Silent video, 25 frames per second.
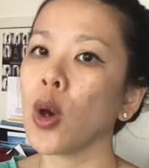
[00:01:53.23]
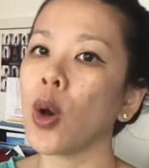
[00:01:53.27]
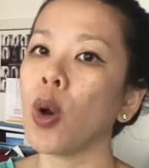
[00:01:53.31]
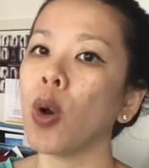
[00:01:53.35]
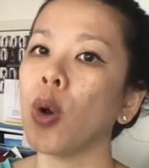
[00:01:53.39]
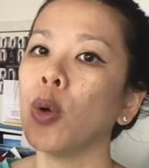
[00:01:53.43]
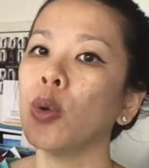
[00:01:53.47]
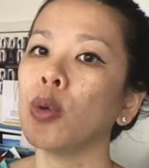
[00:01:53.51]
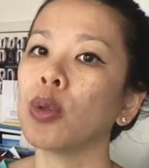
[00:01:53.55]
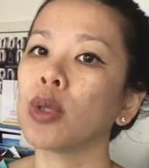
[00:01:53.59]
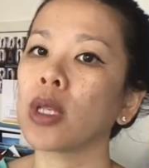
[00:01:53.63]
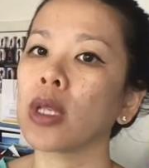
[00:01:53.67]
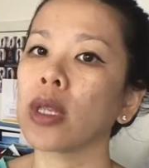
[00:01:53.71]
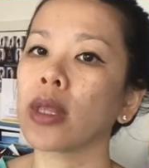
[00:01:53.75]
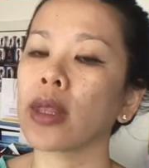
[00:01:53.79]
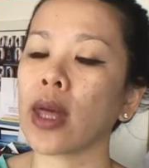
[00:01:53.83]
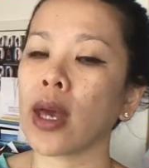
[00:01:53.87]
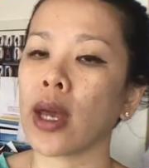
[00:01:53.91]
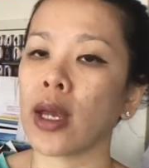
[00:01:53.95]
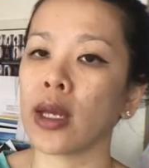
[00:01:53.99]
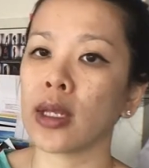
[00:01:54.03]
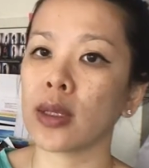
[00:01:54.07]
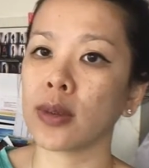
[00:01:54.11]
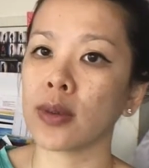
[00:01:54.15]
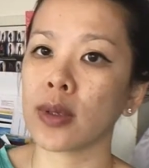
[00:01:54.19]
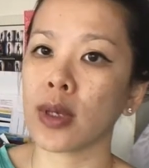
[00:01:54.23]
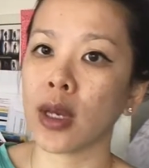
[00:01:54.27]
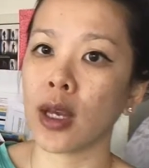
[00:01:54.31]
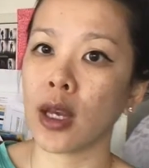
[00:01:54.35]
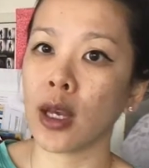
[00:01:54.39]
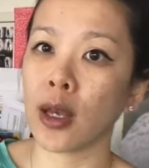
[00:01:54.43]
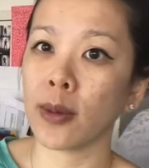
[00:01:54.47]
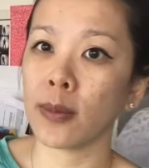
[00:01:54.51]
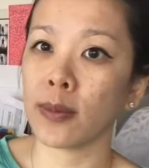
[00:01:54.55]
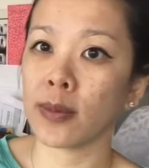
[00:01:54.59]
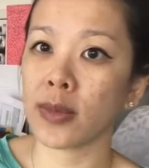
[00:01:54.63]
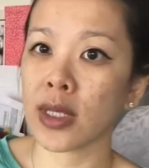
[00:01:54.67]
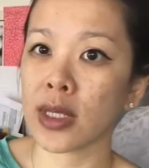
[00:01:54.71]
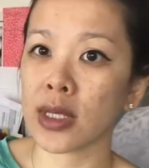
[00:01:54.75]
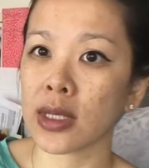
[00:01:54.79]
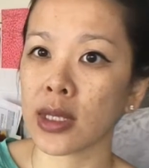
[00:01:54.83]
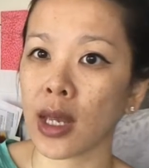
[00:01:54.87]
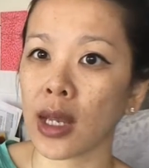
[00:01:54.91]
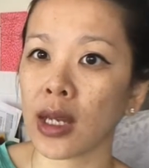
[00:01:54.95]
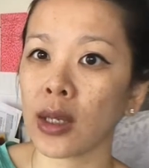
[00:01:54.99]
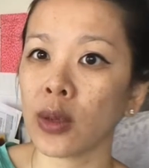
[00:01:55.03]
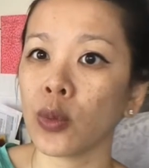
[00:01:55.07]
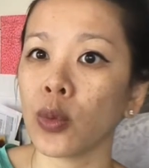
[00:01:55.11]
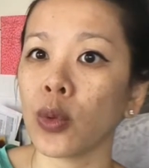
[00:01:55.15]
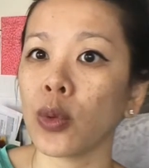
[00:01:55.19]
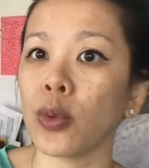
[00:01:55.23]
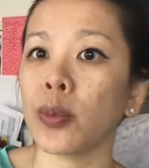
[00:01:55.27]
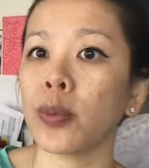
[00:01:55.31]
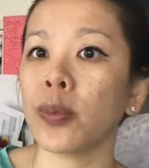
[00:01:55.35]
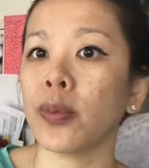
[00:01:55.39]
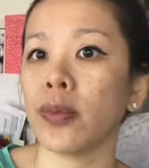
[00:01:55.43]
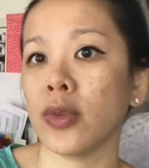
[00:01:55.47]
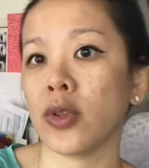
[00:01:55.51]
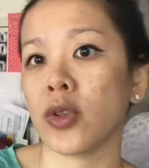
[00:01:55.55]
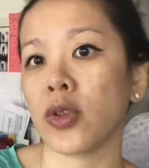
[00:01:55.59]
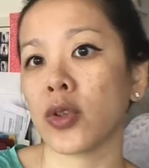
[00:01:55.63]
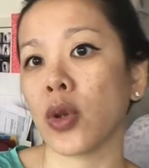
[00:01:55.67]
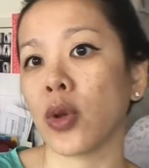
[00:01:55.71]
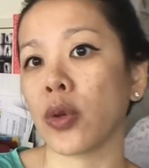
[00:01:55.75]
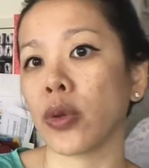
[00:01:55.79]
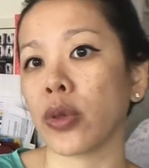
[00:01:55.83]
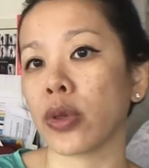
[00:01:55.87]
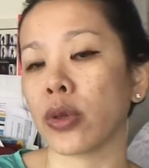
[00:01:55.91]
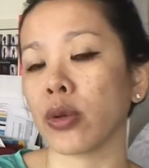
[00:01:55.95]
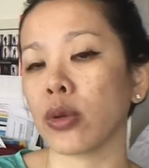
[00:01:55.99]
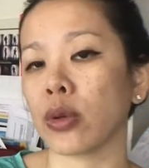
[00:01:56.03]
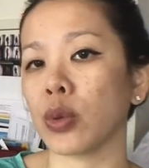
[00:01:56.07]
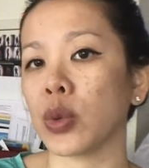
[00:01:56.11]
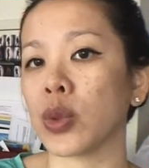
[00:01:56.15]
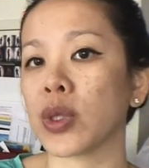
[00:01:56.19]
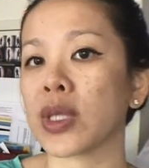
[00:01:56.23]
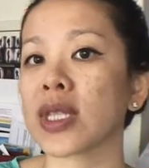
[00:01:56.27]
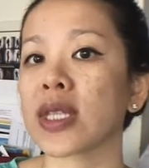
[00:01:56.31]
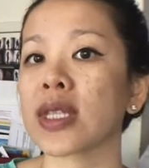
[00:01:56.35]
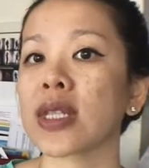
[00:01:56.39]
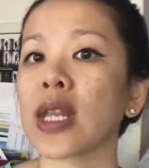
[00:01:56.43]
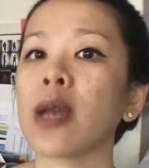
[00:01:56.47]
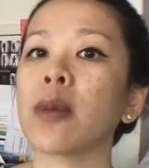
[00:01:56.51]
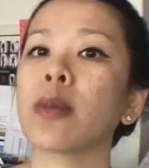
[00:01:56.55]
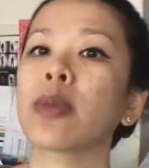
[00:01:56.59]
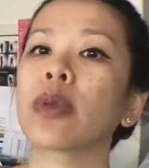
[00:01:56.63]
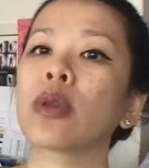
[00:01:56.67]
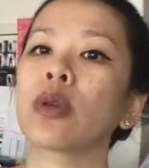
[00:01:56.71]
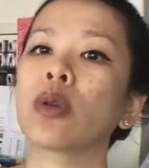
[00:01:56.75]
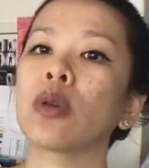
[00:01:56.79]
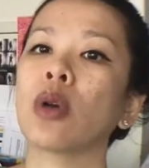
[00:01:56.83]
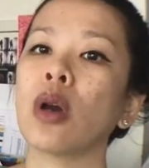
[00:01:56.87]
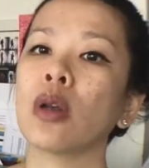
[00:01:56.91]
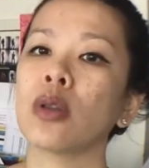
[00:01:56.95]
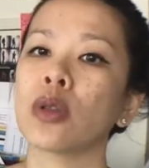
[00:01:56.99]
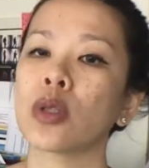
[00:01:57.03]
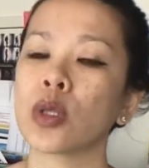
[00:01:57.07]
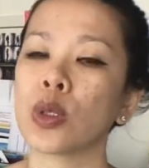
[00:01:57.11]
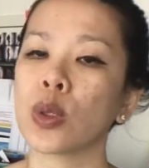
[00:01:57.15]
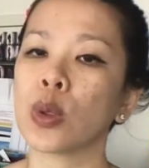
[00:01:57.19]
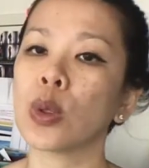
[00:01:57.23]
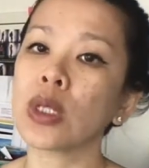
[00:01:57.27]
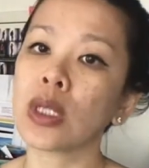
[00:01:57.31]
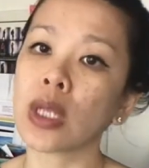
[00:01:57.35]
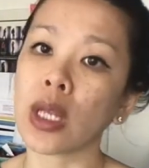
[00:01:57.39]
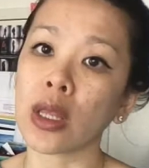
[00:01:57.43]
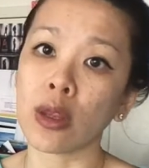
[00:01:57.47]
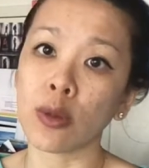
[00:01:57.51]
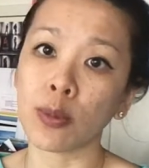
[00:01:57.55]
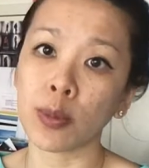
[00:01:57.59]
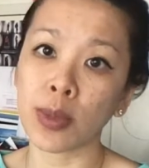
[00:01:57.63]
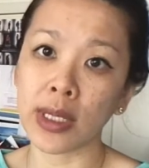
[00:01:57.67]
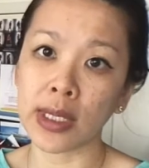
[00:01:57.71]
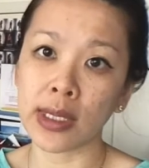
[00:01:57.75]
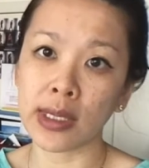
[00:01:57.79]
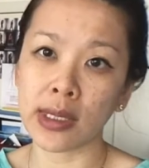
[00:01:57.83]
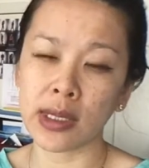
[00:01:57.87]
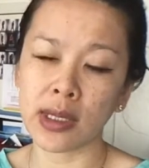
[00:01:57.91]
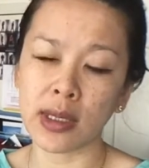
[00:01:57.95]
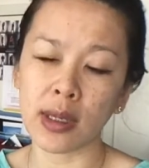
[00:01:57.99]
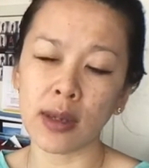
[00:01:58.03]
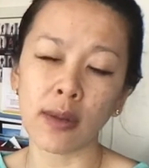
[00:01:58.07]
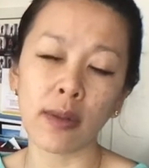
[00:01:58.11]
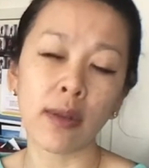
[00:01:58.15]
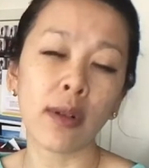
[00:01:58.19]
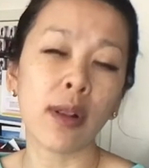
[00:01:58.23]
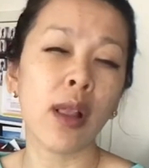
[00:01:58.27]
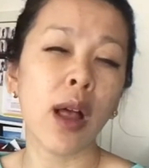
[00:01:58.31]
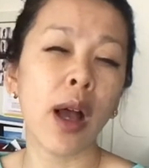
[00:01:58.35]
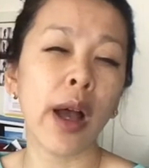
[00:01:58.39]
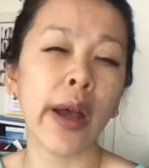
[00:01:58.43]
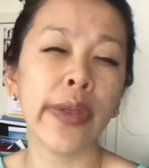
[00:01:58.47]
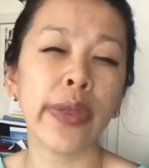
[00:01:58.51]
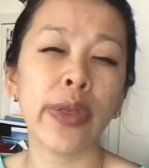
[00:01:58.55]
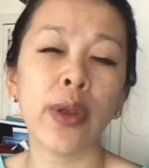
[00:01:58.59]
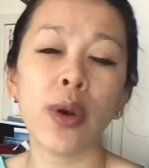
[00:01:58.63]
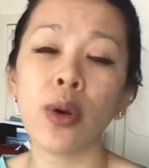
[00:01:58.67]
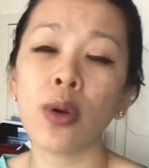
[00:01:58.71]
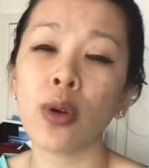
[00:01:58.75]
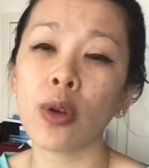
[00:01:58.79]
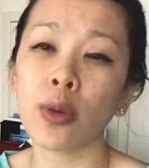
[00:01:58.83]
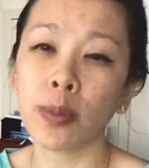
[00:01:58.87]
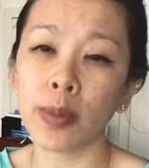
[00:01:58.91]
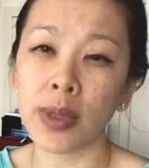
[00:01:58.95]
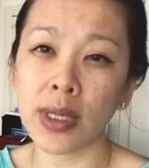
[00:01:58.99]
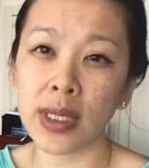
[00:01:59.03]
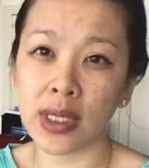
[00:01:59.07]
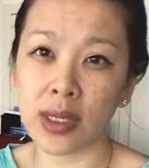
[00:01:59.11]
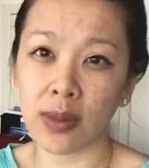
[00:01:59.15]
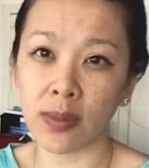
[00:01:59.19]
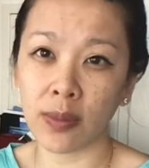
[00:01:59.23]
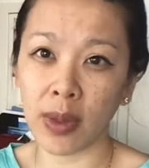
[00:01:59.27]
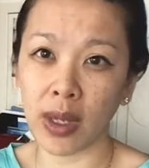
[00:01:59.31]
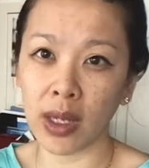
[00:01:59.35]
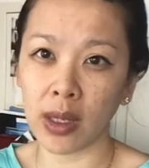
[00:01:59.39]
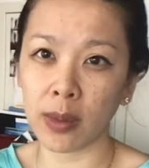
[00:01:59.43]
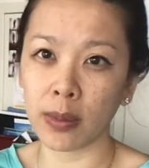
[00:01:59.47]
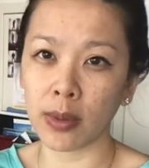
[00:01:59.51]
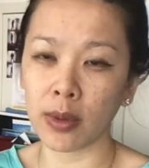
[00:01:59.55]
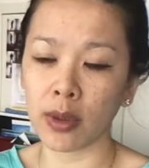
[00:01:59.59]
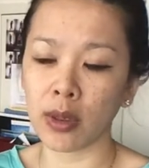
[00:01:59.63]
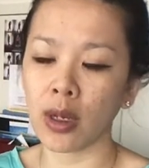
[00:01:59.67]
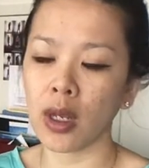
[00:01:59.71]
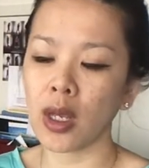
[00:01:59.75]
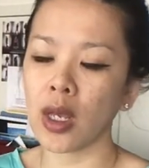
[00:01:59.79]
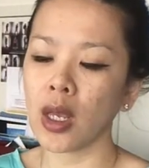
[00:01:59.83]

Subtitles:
only that design will stamp through onto another piece of cloth or piece of paper.